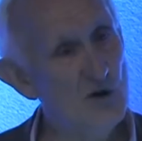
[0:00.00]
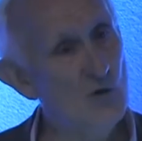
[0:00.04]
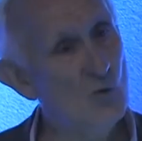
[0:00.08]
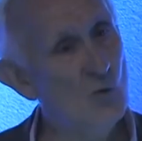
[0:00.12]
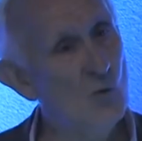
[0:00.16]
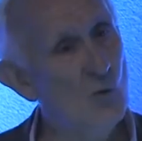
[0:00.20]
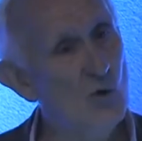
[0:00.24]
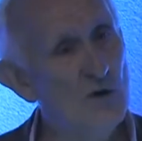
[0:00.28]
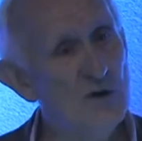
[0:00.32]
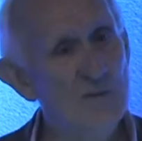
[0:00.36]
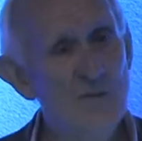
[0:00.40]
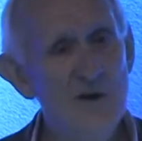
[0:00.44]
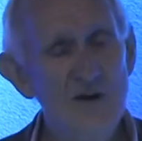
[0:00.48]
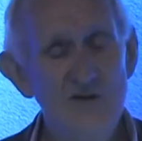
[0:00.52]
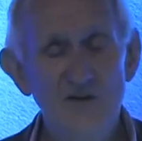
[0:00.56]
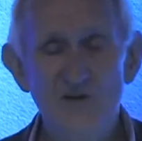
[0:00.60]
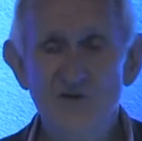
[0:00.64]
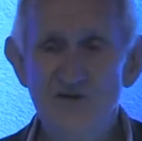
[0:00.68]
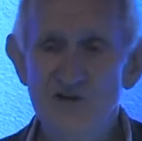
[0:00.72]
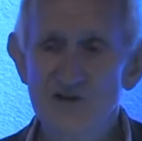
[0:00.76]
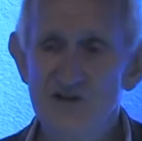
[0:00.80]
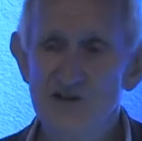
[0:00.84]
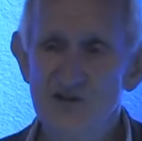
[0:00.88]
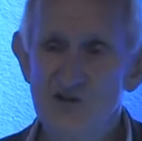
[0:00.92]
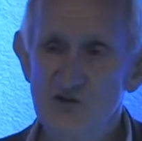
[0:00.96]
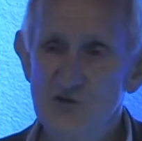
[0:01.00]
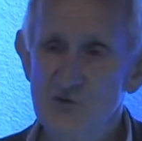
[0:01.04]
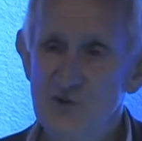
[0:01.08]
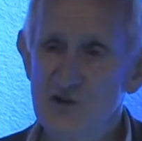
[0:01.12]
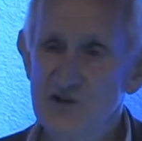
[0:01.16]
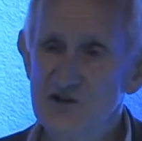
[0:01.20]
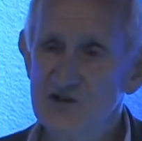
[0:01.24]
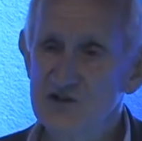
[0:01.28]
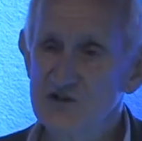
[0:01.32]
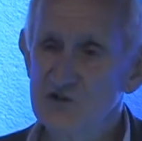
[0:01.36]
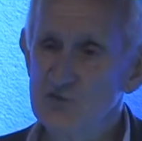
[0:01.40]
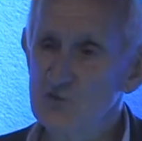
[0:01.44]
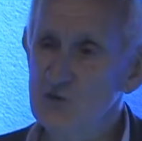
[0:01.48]
what about those
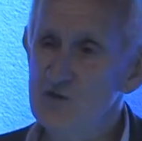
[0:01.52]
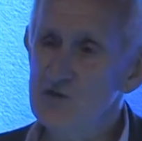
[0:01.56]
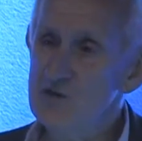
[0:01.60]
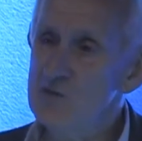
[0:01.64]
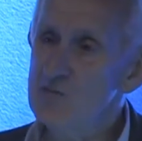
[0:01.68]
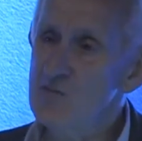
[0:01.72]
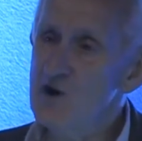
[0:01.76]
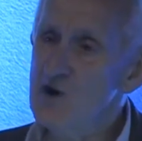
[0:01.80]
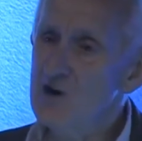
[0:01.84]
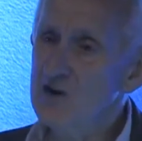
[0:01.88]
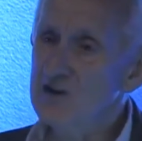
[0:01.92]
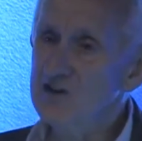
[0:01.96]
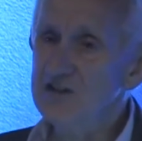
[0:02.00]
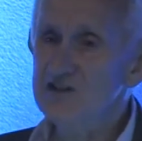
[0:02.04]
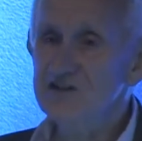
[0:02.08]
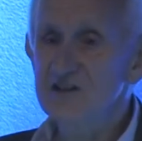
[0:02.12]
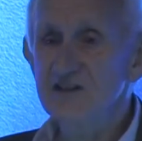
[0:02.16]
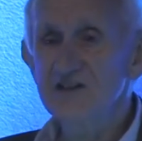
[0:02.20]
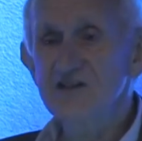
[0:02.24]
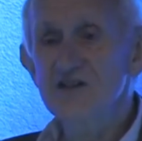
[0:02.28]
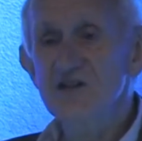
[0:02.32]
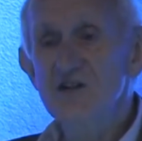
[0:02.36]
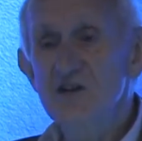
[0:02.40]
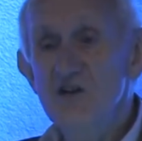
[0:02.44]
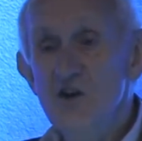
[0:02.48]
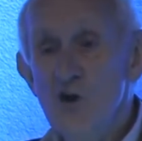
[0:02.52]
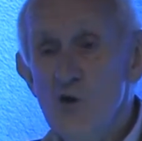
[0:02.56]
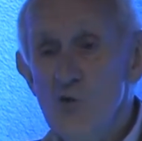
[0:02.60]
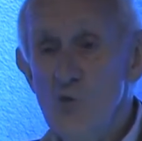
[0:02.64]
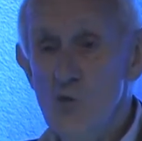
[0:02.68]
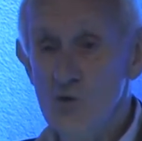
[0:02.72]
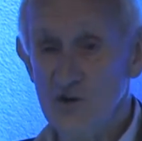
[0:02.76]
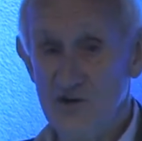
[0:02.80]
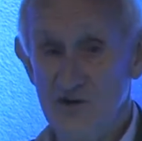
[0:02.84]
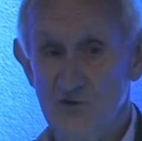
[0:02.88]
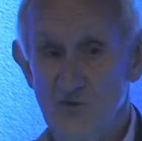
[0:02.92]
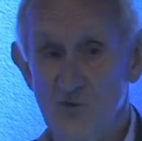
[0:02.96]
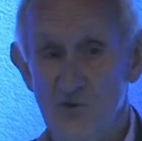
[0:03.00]
situations when the market doesn't know
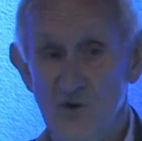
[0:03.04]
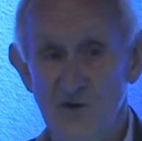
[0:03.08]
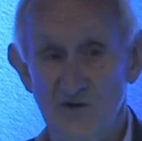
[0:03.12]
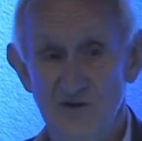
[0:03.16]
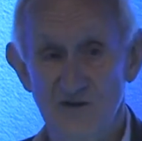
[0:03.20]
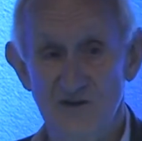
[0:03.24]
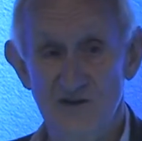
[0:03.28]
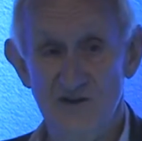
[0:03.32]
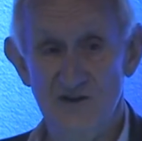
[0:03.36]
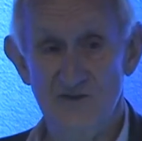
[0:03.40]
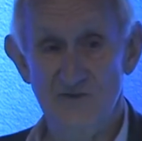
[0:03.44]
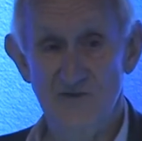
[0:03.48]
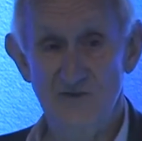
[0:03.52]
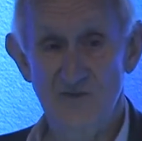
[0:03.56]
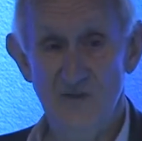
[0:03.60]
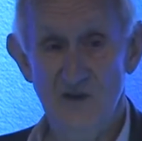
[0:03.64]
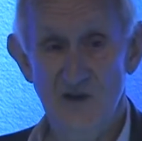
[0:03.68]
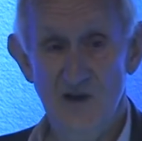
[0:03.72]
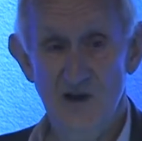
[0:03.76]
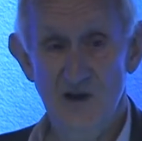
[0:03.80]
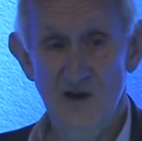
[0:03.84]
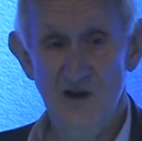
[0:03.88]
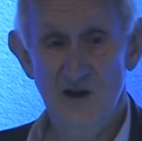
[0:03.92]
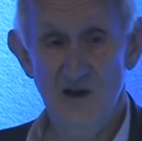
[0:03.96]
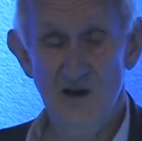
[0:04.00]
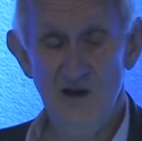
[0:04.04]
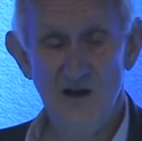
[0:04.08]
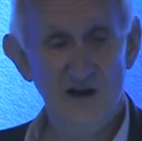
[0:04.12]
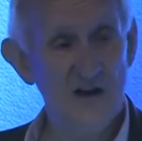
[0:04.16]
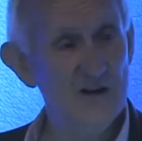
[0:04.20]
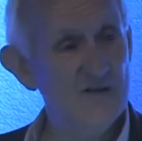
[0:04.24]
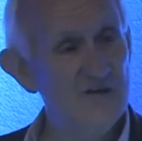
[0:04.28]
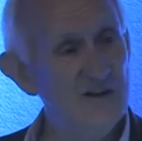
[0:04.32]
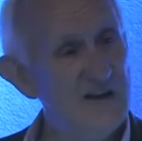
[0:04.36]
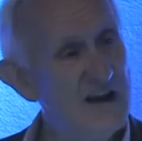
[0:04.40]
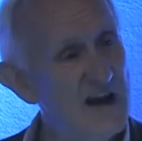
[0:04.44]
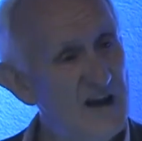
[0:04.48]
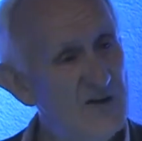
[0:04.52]
what it wants?
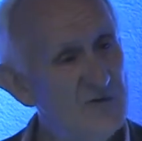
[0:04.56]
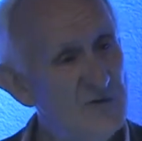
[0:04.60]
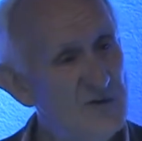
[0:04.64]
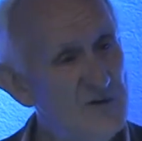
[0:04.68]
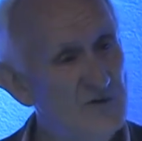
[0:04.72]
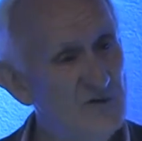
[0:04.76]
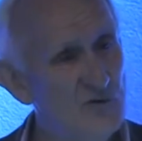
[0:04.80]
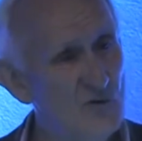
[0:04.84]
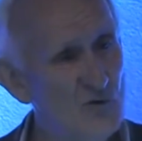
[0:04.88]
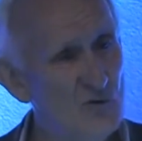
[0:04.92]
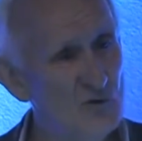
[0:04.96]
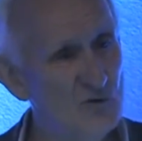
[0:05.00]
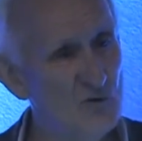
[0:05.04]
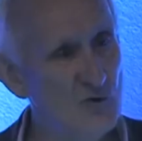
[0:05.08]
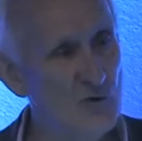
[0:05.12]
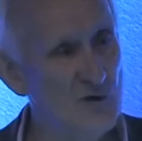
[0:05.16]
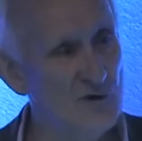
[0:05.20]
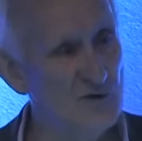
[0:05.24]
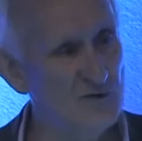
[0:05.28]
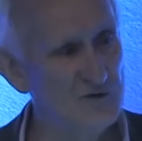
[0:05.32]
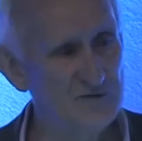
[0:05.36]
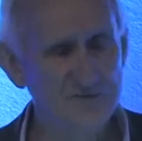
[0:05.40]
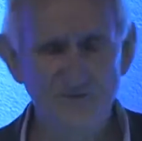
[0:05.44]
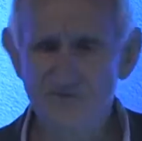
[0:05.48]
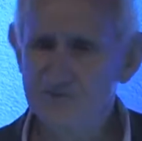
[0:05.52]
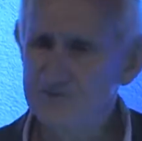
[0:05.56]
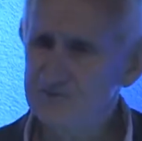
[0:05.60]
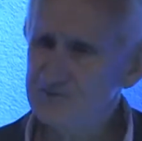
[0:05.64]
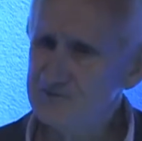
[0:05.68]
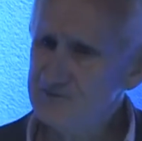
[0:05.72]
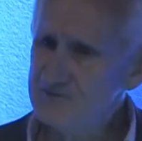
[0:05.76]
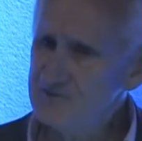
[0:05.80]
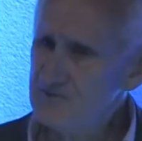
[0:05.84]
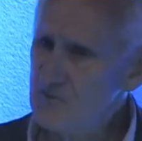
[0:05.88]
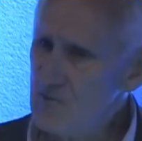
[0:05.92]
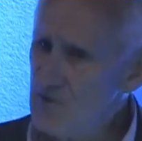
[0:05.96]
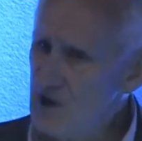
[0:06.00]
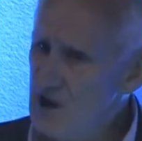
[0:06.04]
Lovely Henry Ford quote.
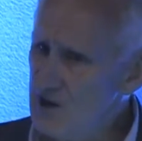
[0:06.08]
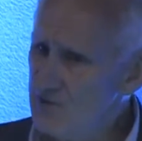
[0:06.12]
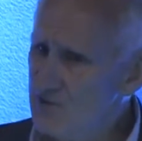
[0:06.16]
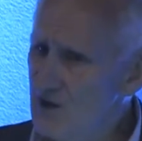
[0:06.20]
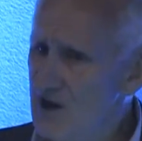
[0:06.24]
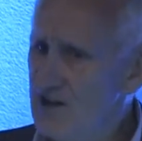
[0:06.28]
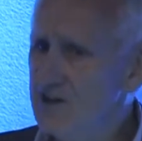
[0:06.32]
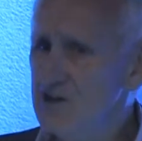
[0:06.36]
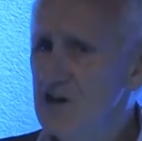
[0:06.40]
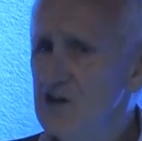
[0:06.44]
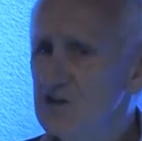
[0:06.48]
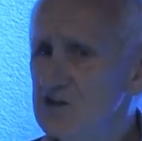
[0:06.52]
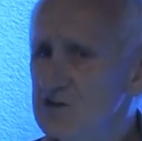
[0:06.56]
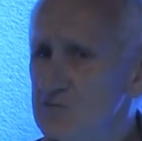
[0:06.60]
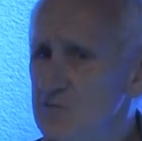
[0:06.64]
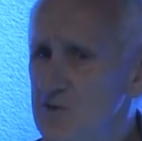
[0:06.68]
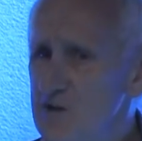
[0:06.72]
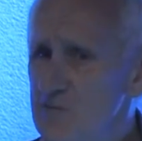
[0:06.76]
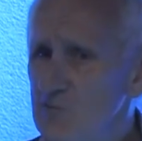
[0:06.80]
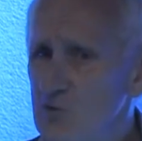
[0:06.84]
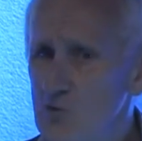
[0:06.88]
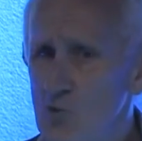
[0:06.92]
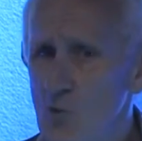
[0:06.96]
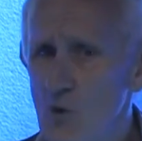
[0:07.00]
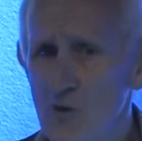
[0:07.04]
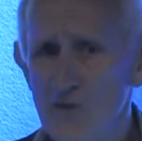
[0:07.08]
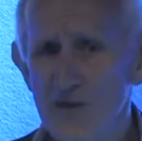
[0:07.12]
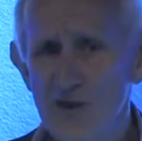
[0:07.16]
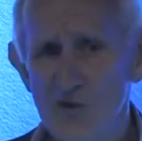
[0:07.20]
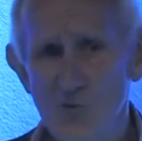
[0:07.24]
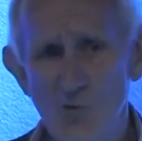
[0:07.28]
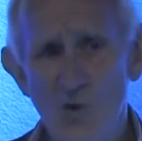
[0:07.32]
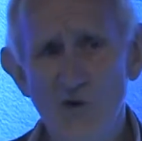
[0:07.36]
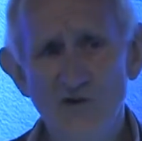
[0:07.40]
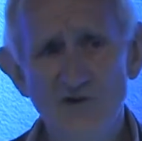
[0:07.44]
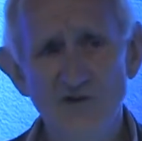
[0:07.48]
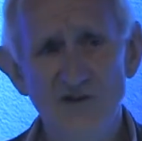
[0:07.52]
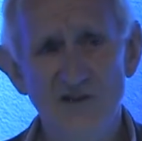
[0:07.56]
If I'd asked people what they
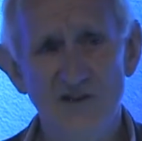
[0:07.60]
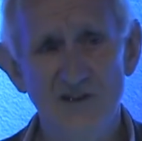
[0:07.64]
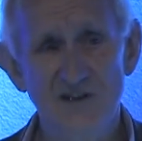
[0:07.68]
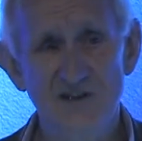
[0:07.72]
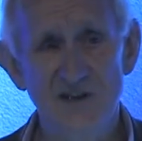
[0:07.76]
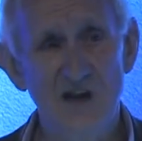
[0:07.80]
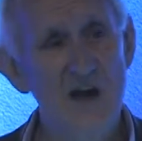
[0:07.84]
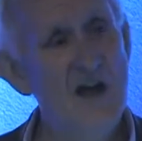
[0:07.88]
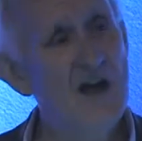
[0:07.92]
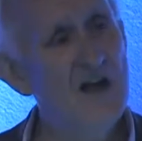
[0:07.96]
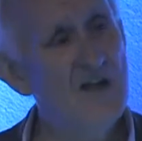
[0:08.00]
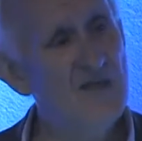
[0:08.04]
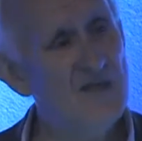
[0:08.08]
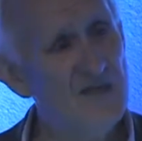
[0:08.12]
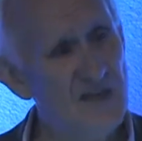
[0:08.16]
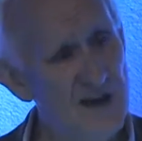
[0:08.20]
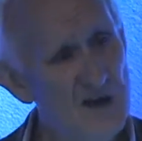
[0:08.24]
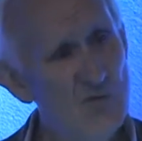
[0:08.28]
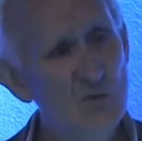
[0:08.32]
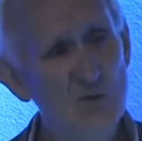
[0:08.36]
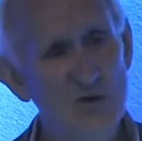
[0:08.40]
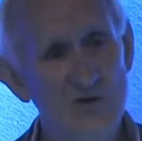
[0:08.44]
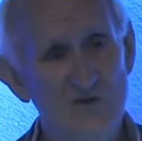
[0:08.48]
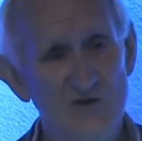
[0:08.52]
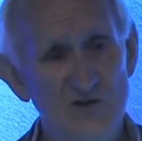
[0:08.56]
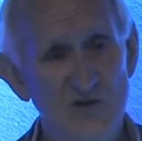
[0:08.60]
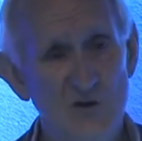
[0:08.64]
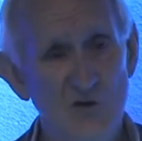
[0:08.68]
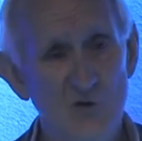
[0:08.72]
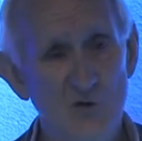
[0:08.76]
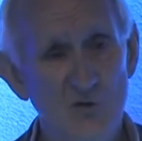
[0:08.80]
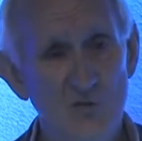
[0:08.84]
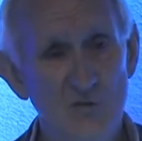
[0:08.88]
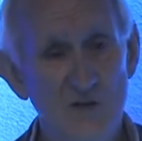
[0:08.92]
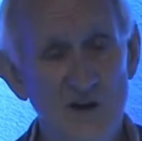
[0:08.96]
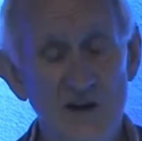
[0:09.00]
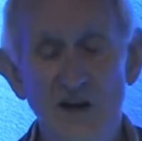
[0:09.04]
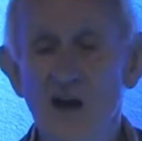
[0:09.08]
wanted, they would have
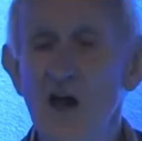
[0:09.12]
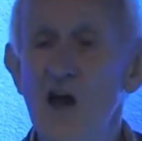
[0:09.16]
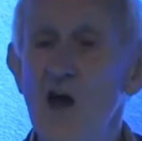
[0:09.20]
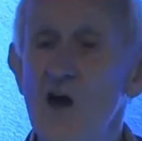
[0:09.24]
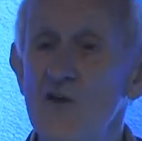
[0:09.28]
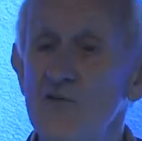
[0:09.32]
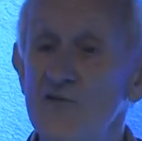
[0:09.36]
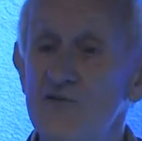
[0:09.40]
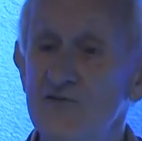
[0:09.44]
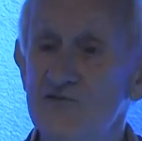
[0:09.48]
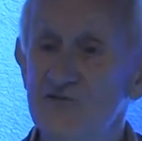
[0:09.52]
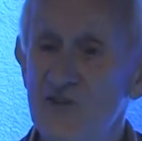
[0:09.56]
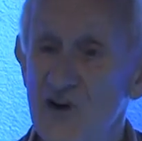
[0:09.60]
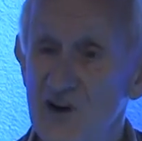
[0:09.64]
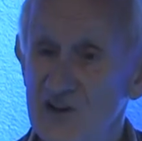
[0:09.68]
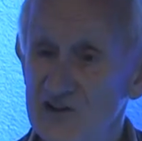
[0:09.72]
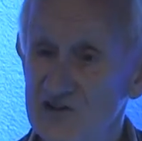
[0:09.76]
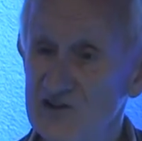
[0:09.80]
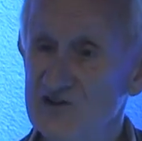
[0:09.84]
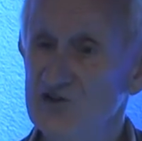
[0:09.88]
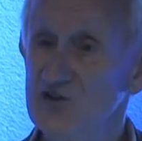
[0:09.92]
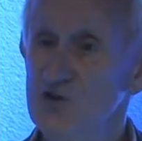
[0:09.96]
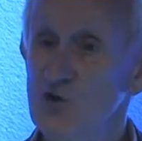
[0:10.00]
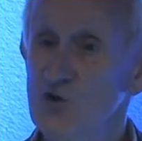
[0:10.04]
told me faster